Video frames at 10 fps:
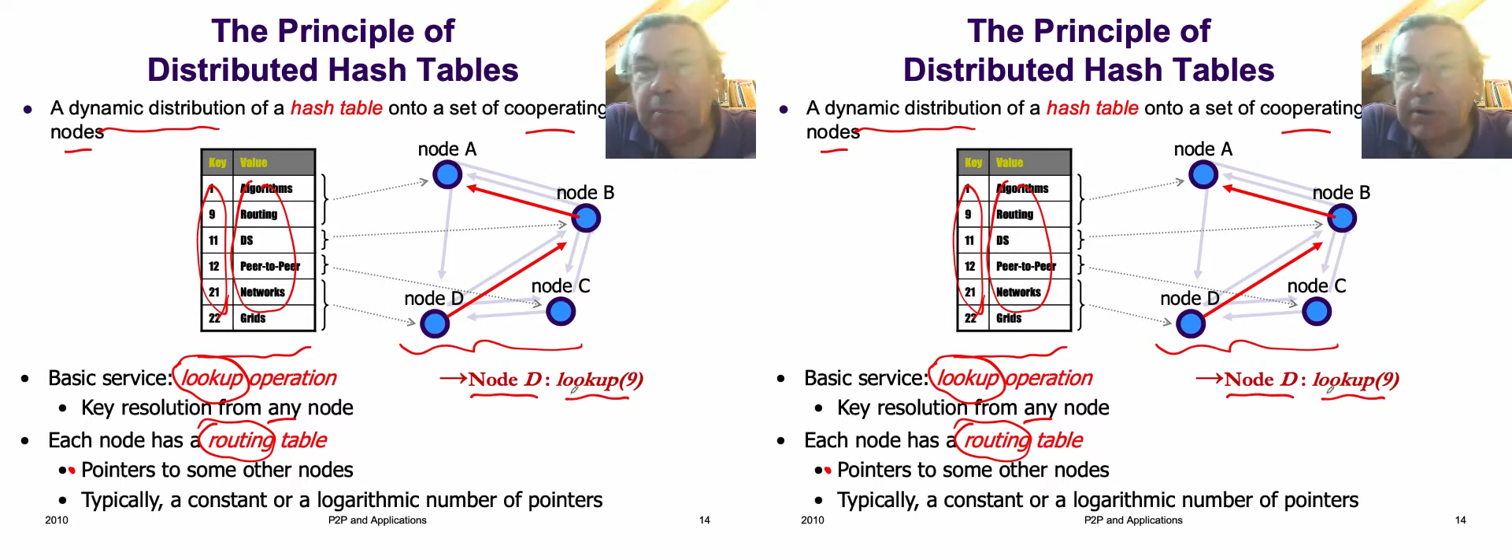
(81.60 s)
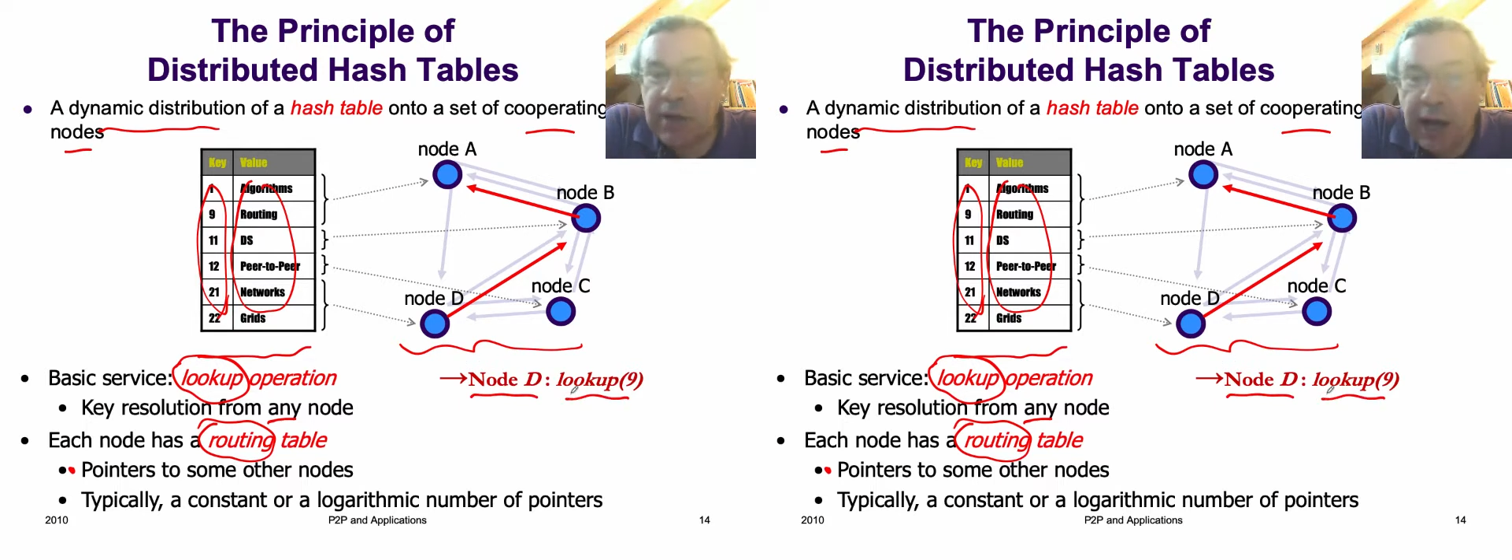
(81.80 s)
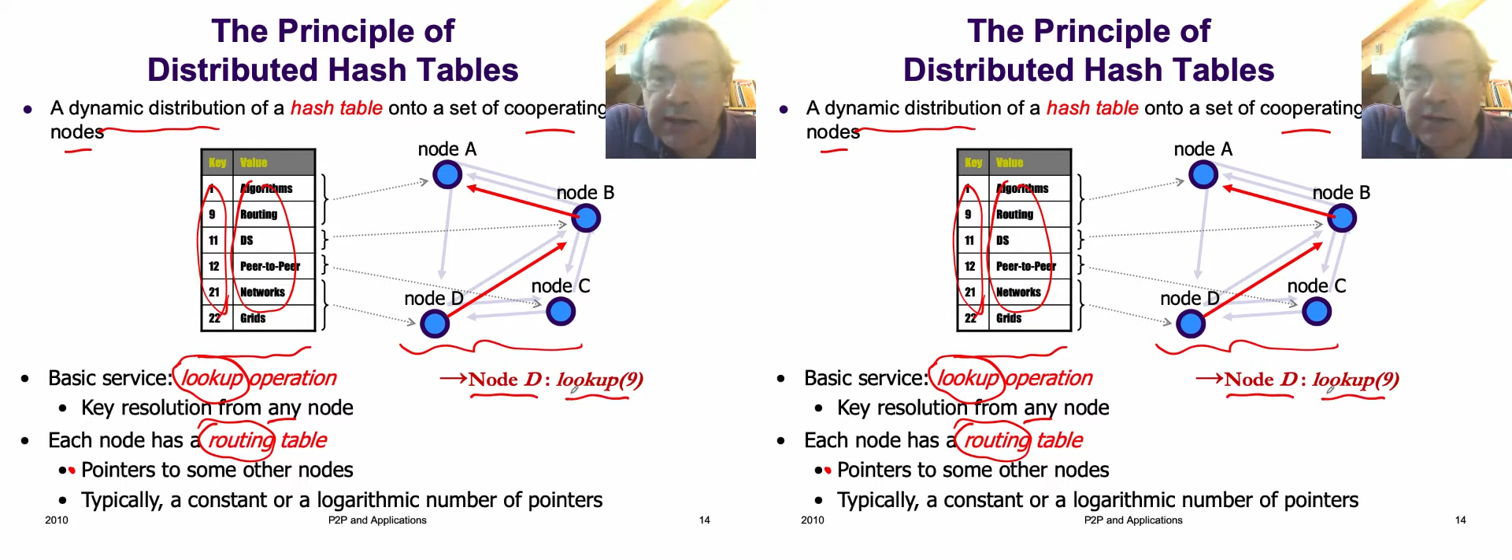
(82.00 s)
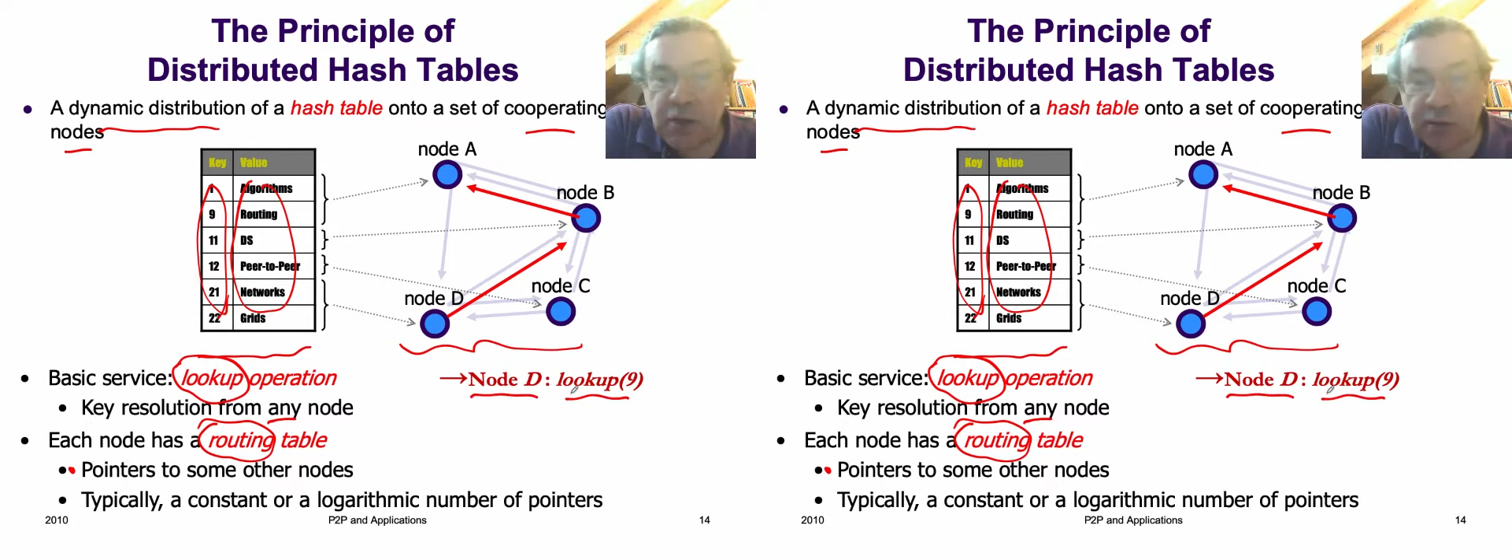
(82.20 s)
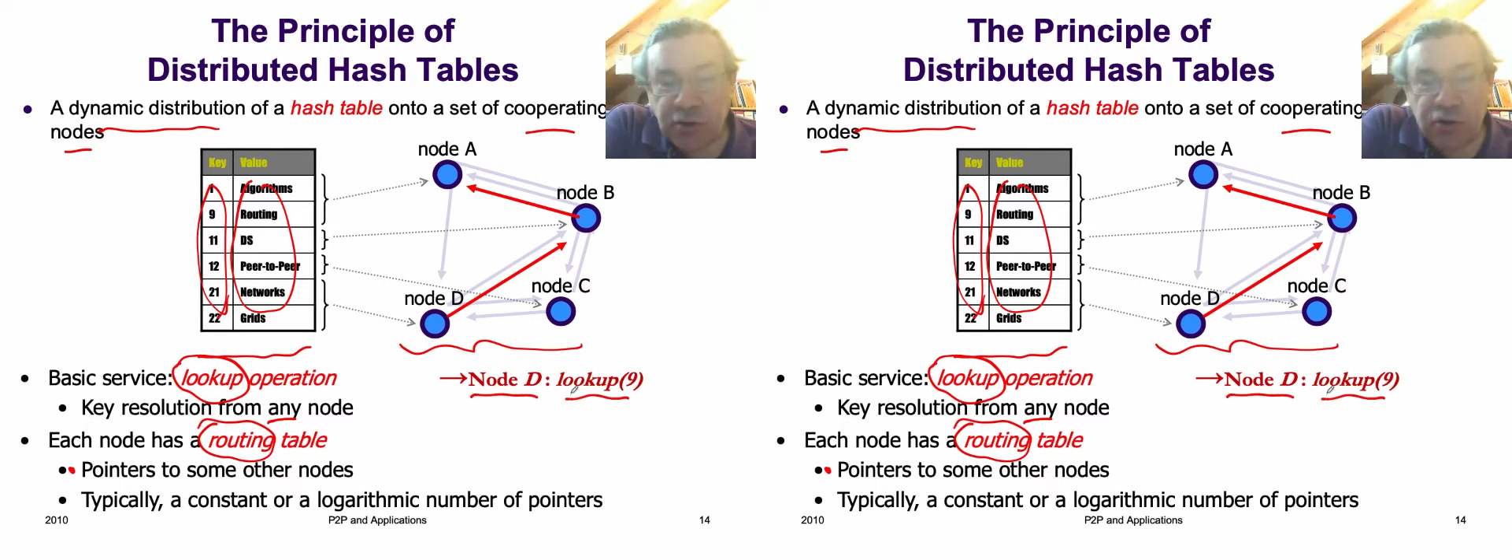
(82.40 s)
but 9 is
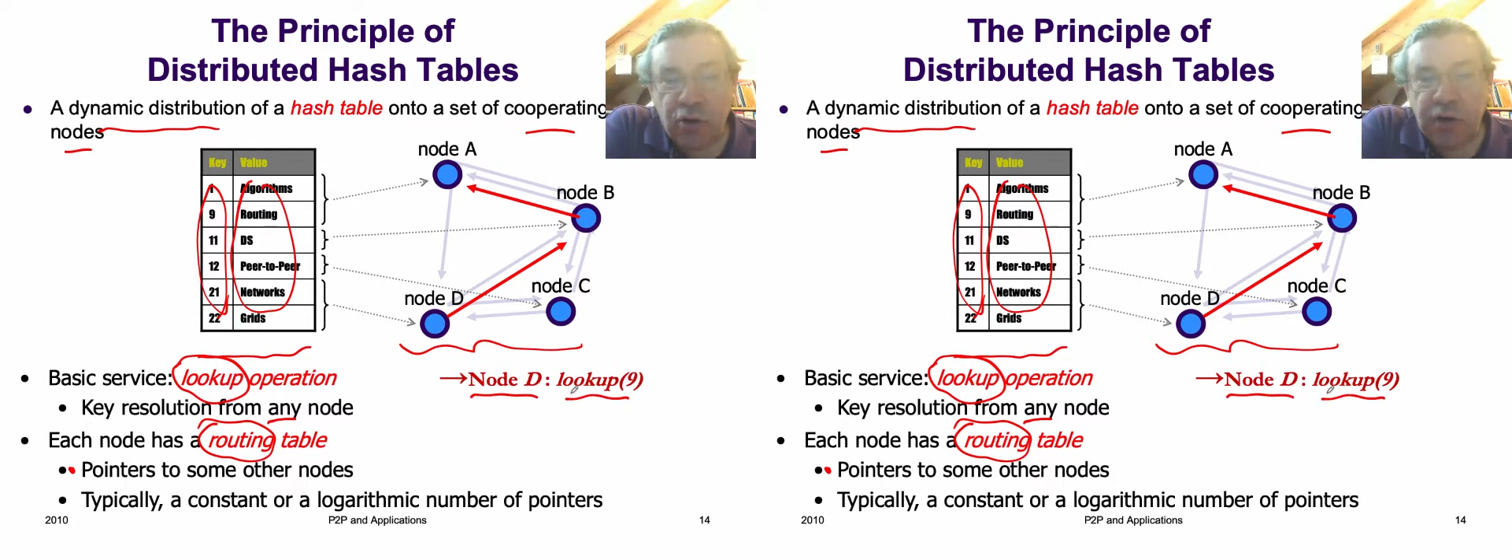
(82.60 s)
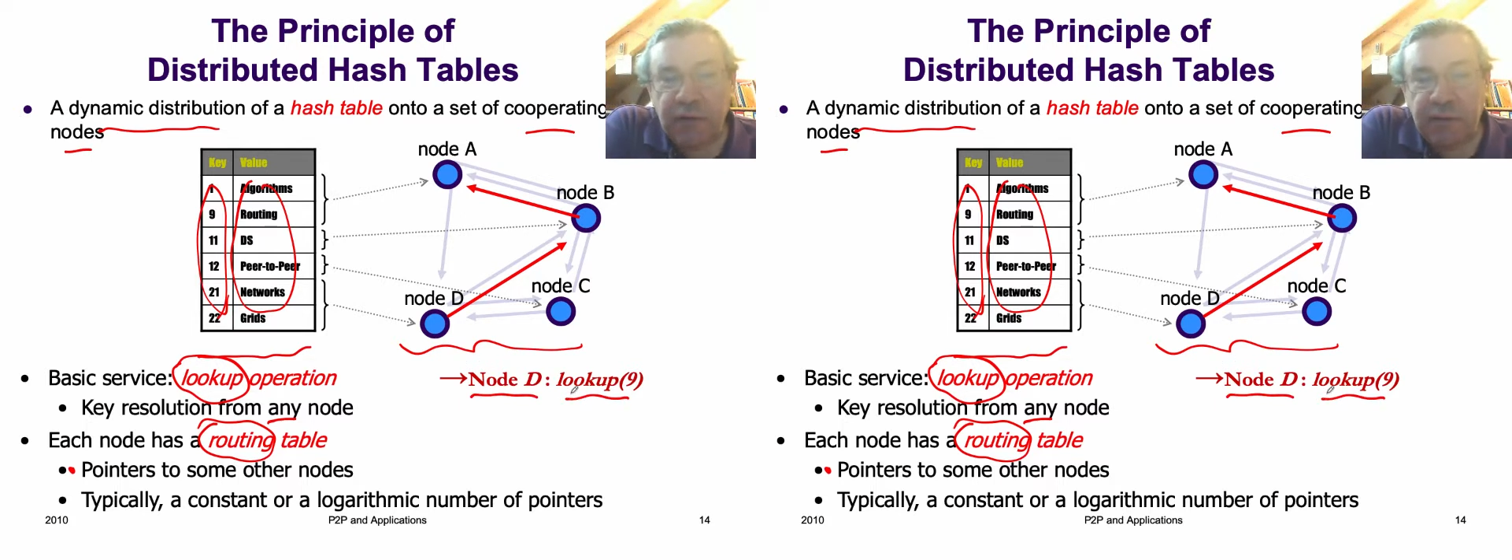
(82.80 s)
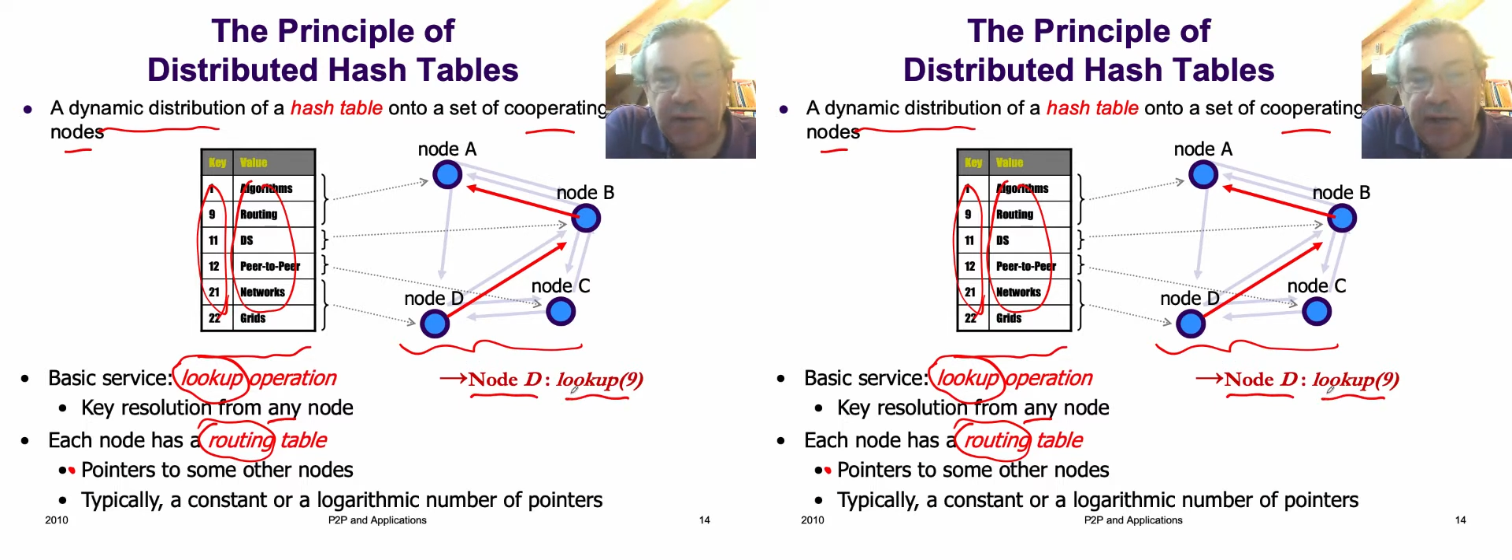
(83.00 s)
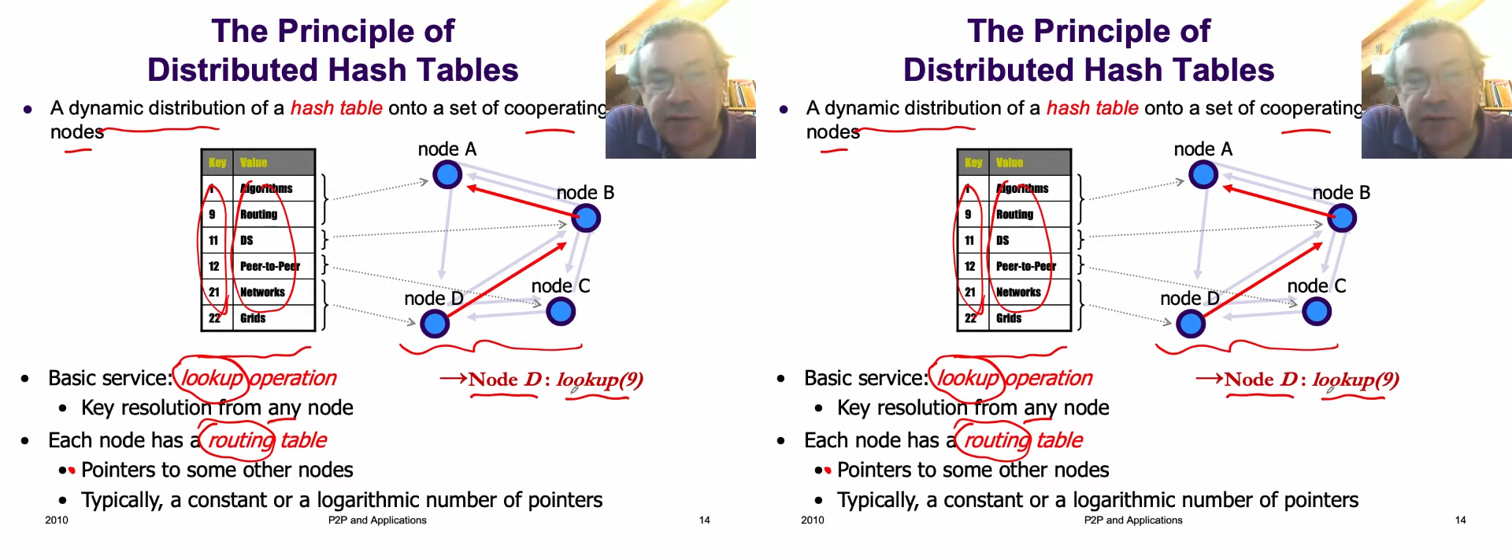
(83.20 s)
not stored at D,